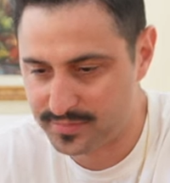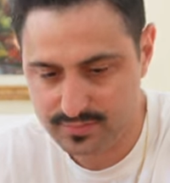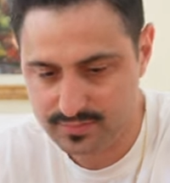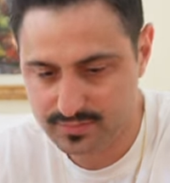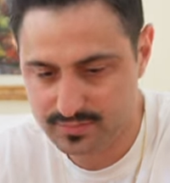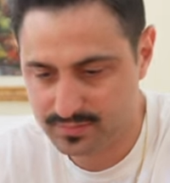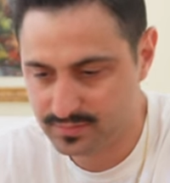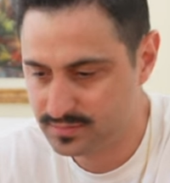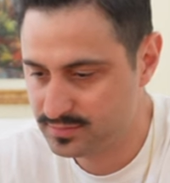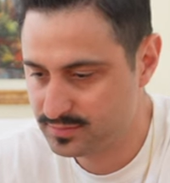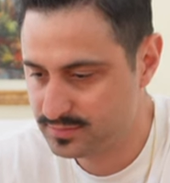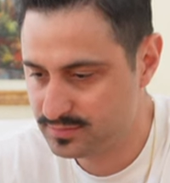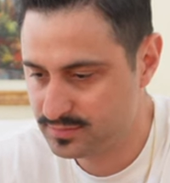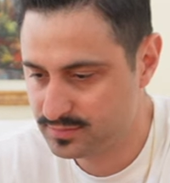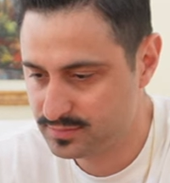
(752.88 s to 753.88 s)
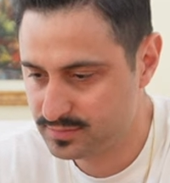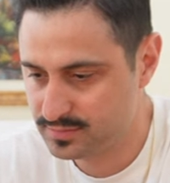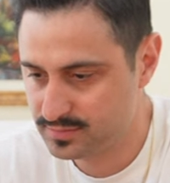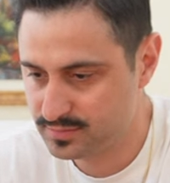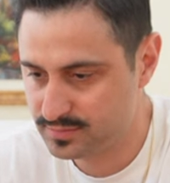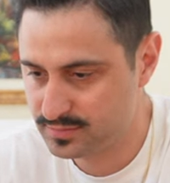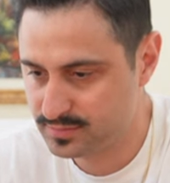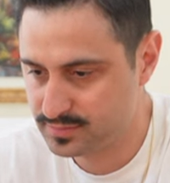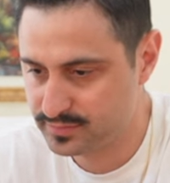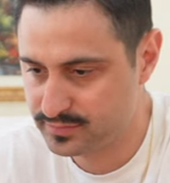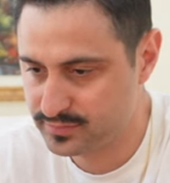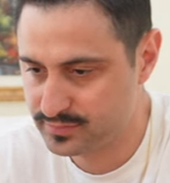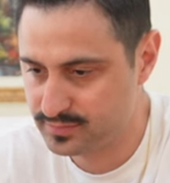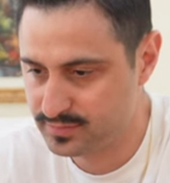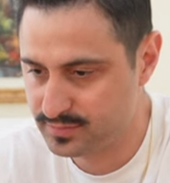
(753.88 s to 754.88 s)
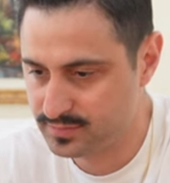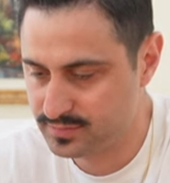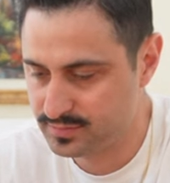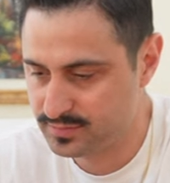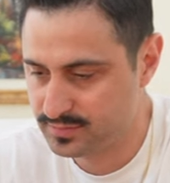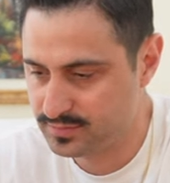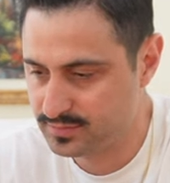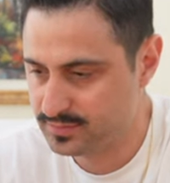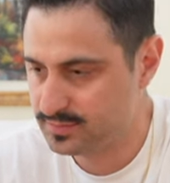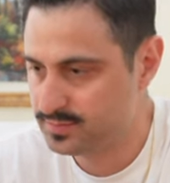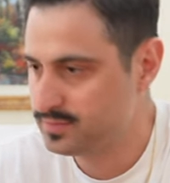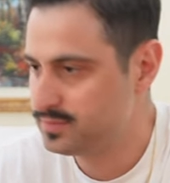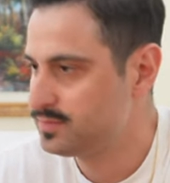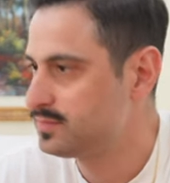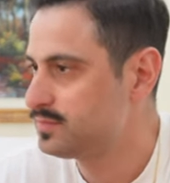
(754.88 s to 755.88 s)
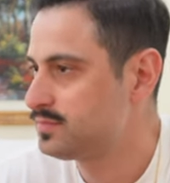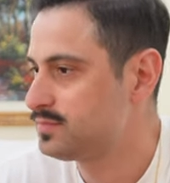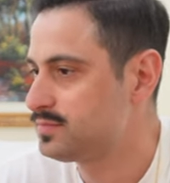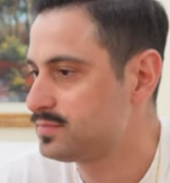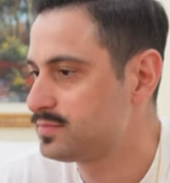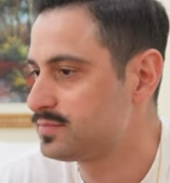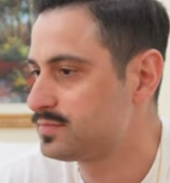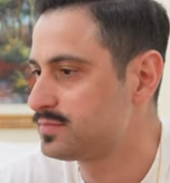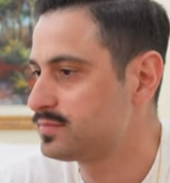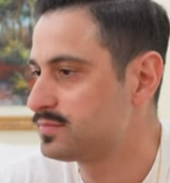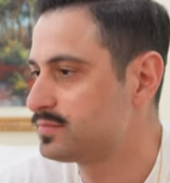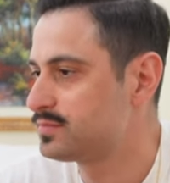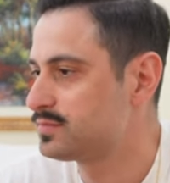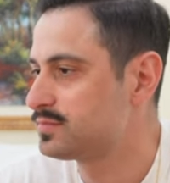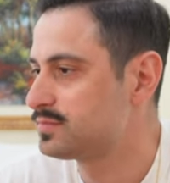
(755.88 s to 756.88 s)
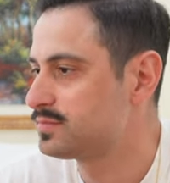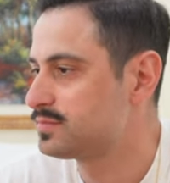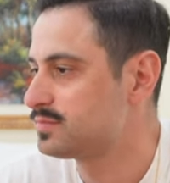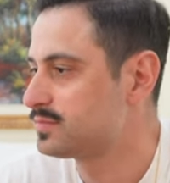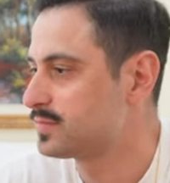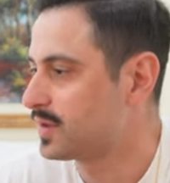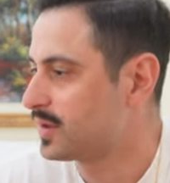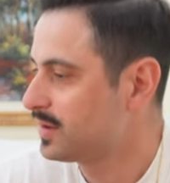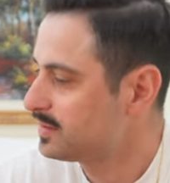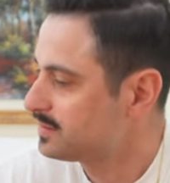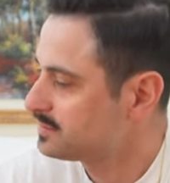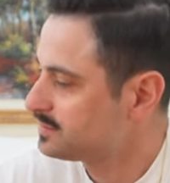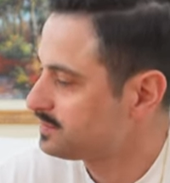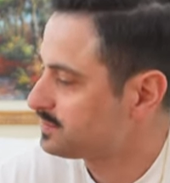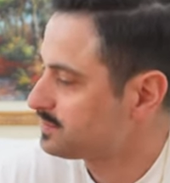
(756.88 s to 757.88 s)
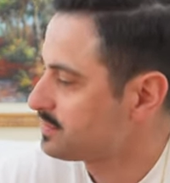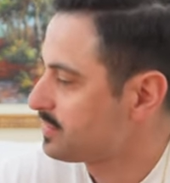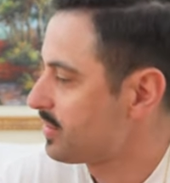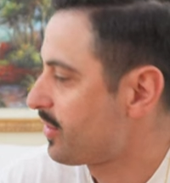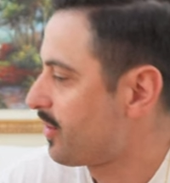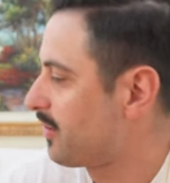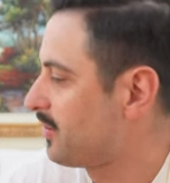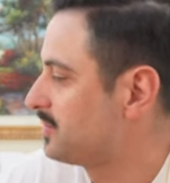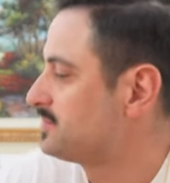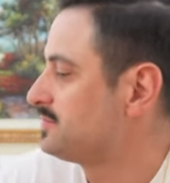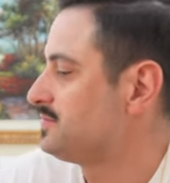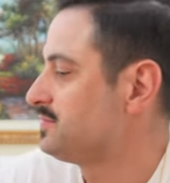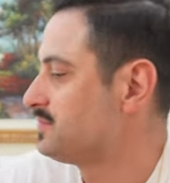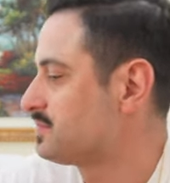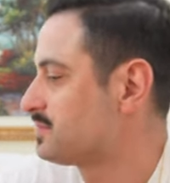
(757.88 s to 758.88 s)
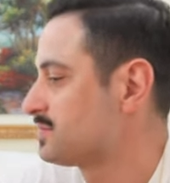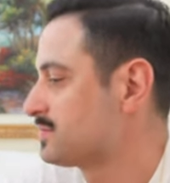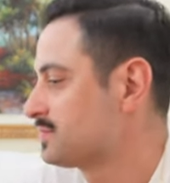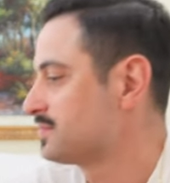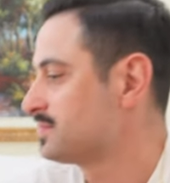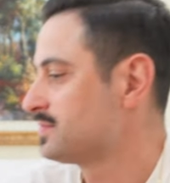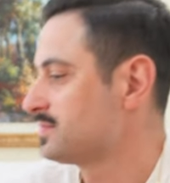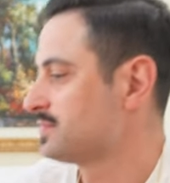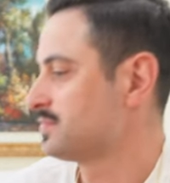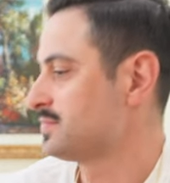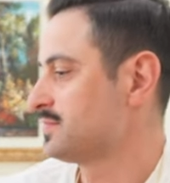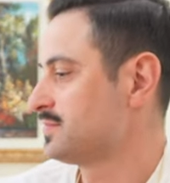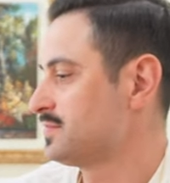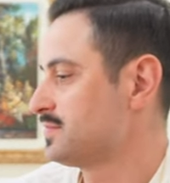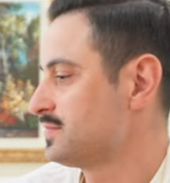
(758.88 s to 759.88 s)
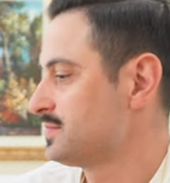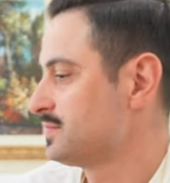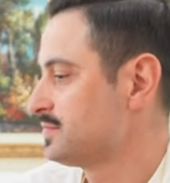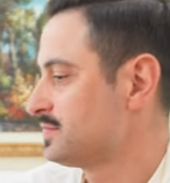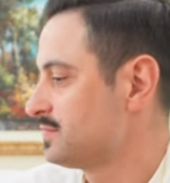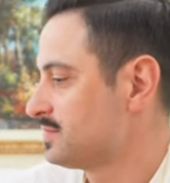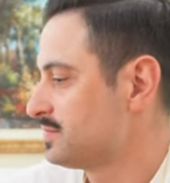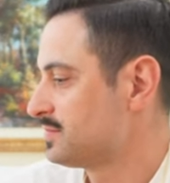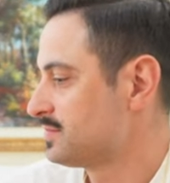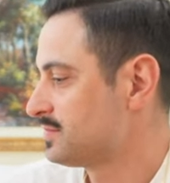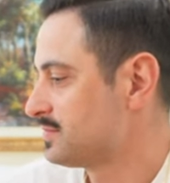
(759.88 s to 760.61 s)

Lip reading: This person isn't speaking.